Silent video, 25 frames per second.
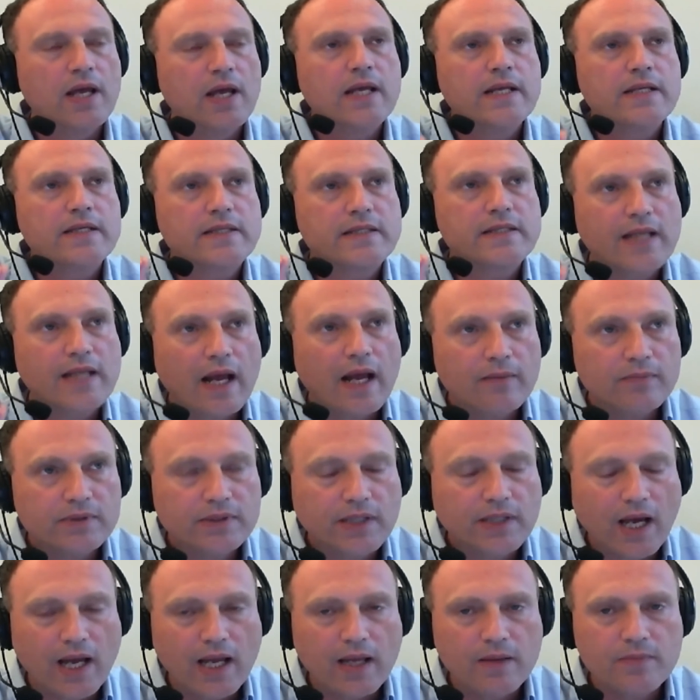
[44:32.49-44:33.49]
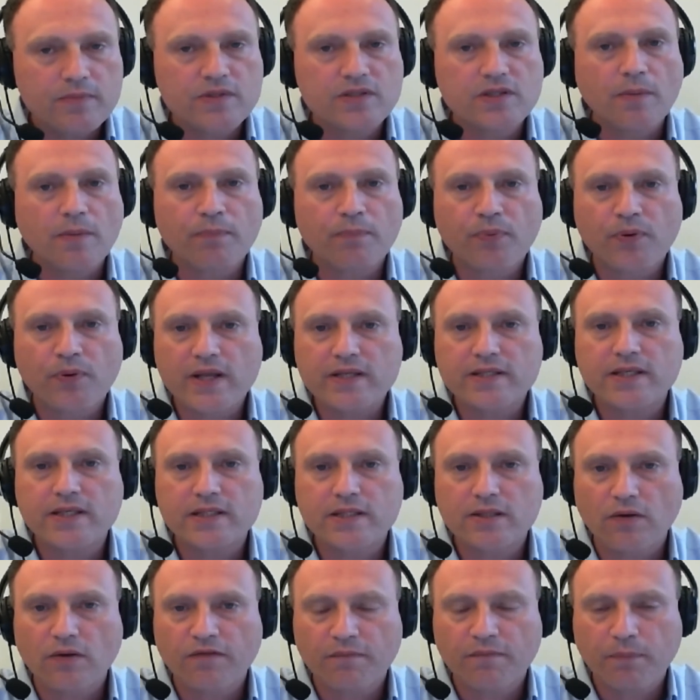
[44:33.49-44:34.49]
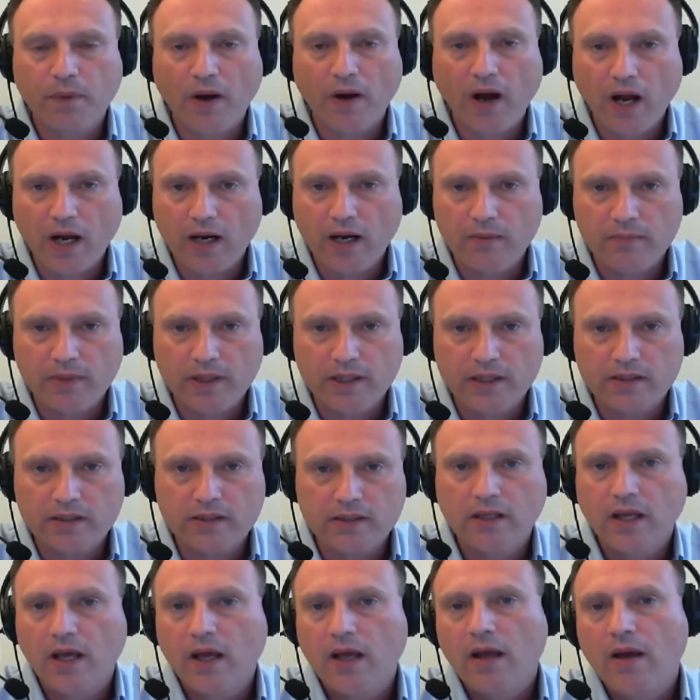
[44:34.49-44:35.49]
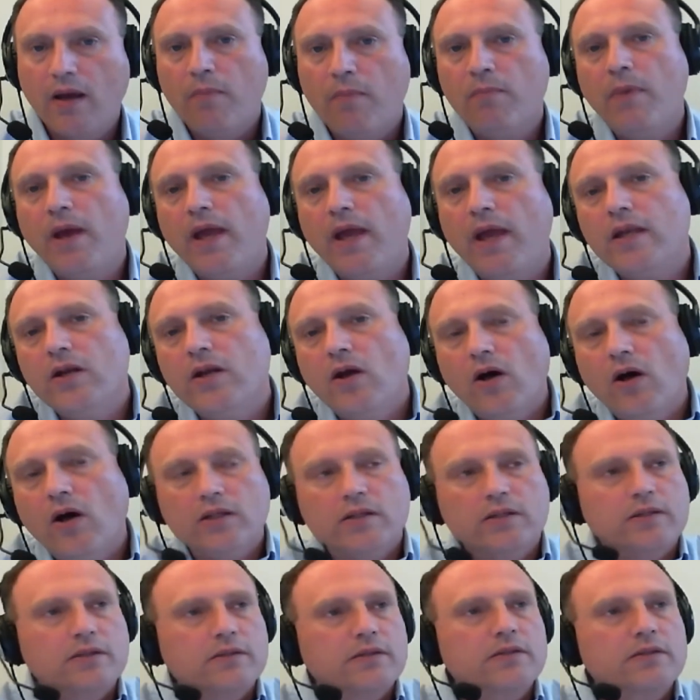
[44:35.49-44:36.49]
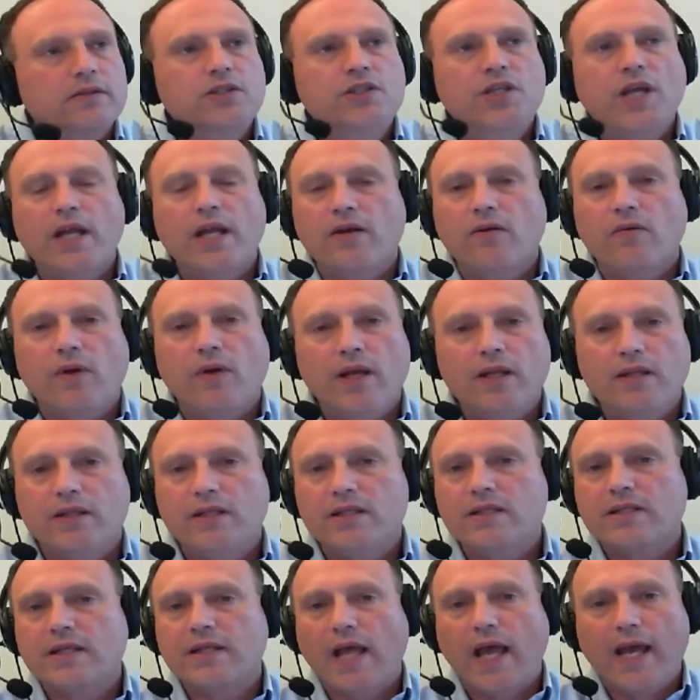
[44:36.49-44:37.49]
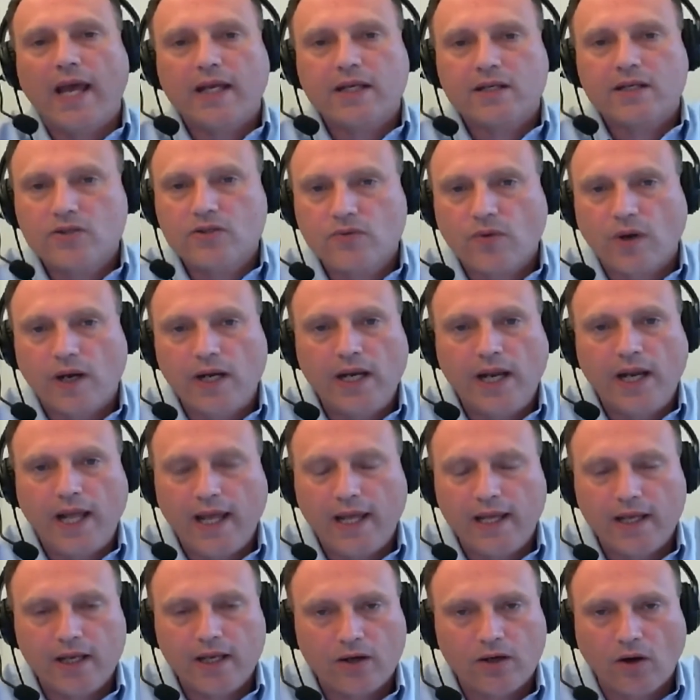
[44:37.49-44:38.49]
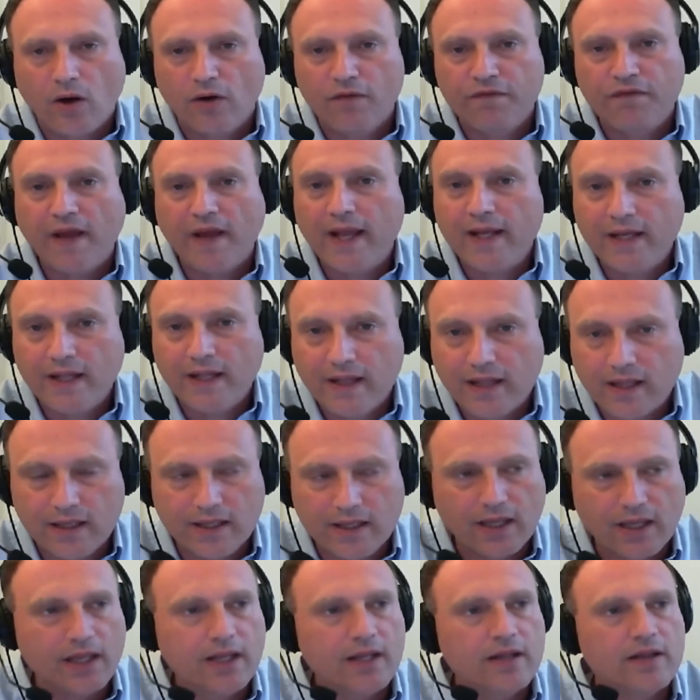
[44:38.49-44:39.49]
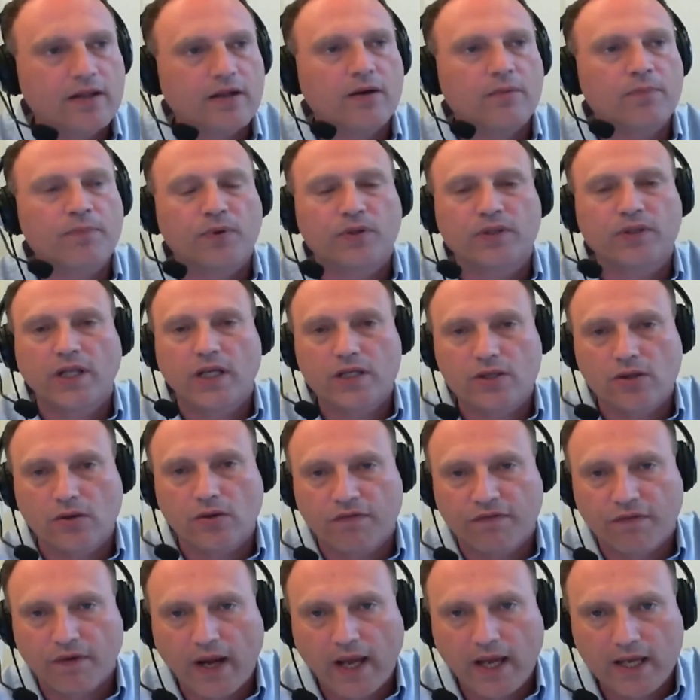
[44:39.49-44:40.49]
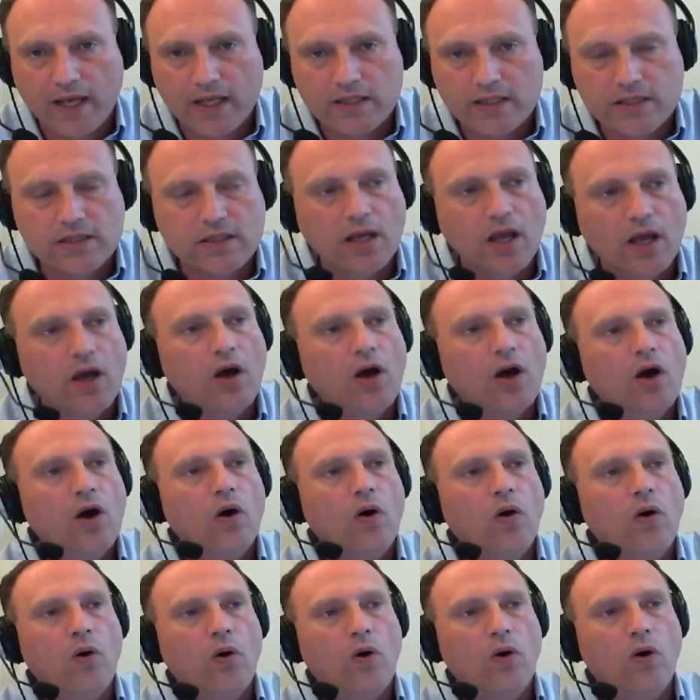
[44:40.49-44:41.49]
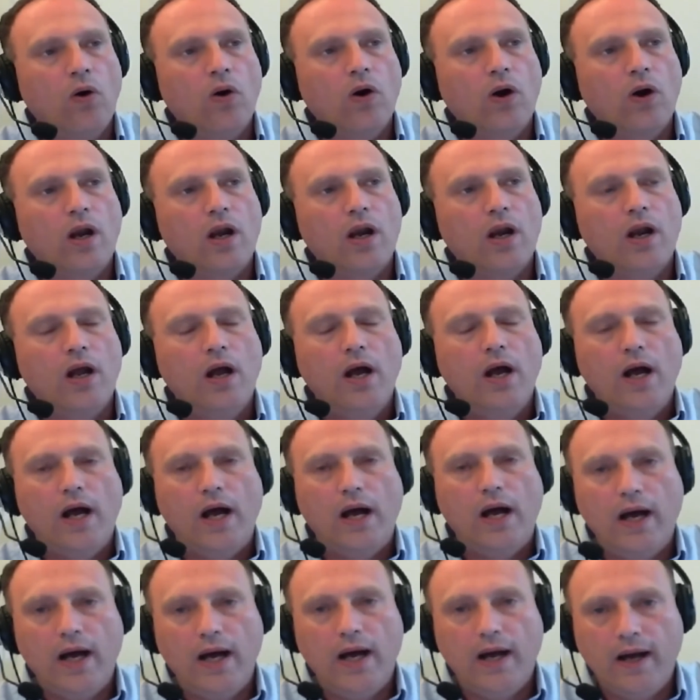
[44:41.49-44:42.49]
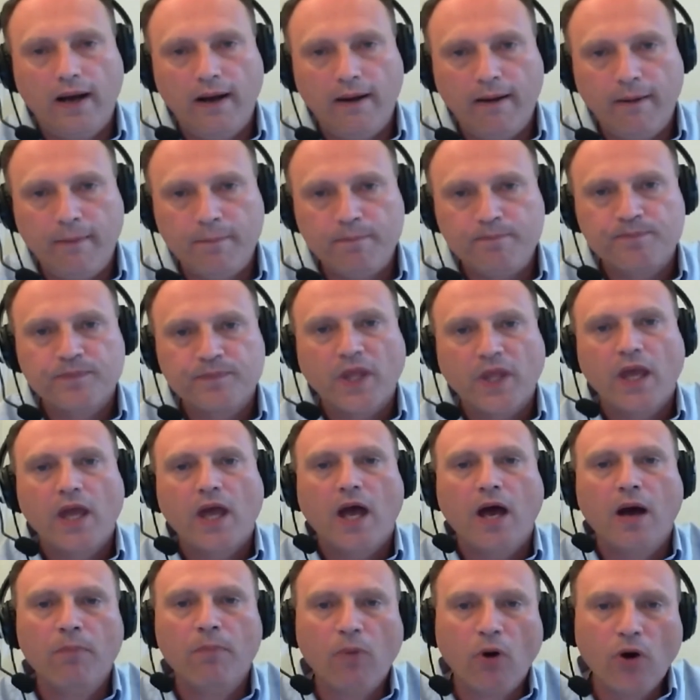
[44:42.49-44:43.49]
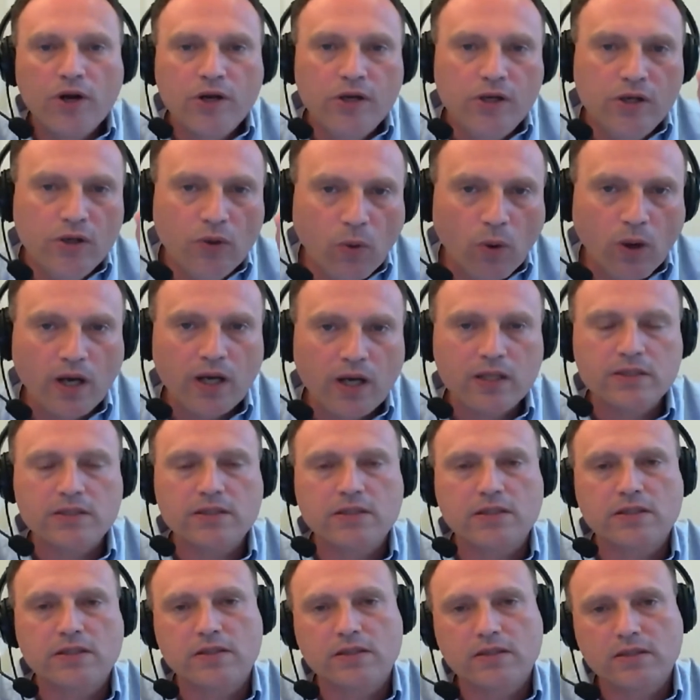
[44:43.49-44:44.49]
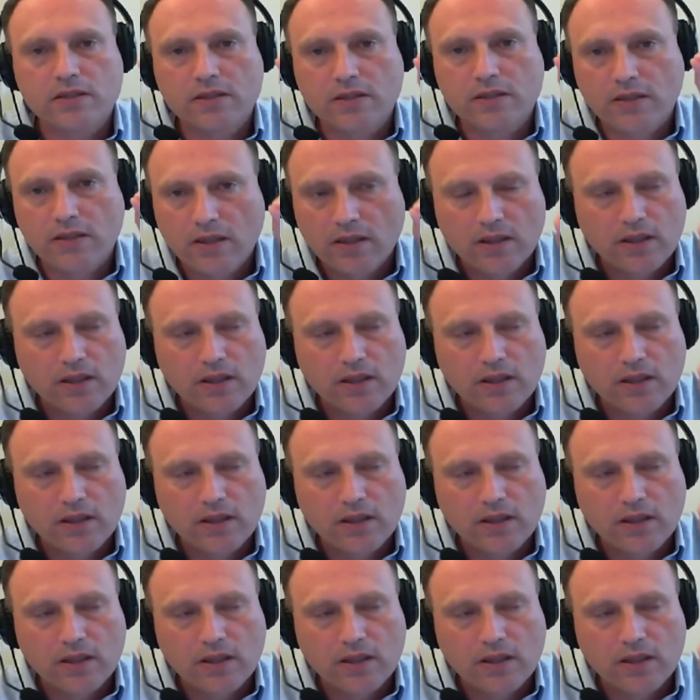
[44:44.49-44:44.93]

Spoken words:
Sometimes the presence of parliament may not generate this extra layer of anything, either protection of rights or a more nuanced,